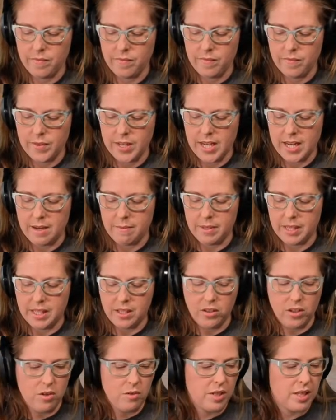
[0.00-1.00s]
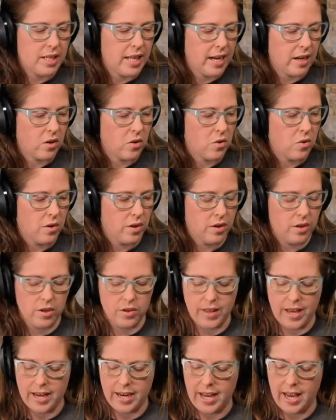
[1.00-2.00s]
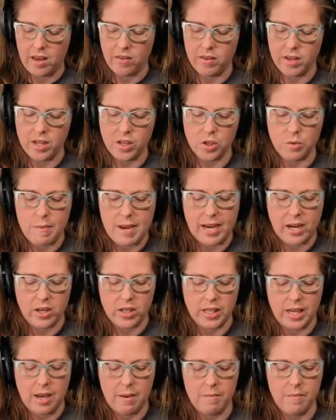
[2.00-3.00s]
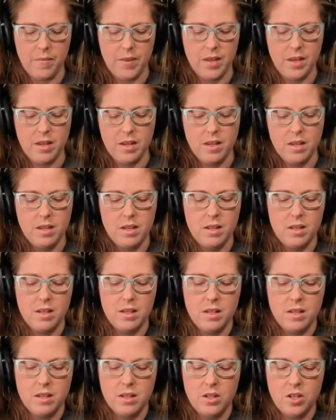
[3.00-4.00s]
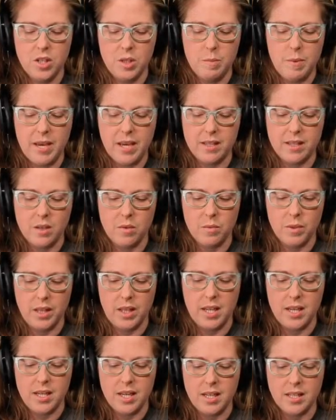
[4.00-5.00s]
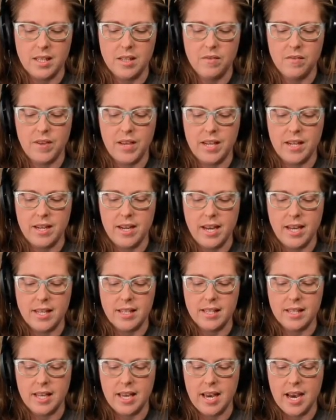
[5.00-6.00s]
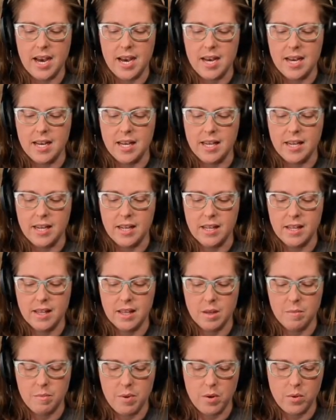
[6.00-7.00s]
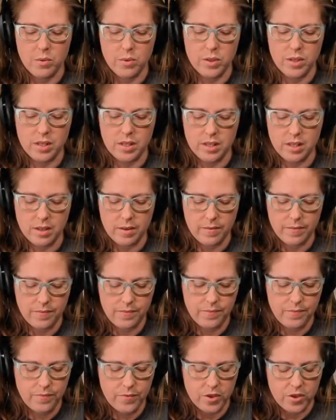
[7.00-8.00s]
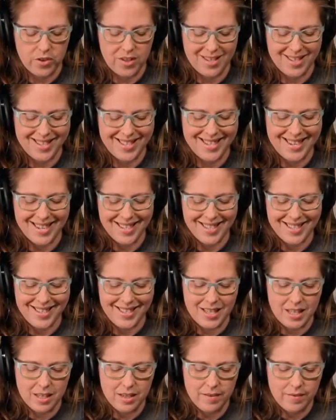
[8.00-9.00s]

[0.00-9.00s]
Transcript: And I'm still using that 1/8" maker tape just because it really does fit nicely on the posts or the studs.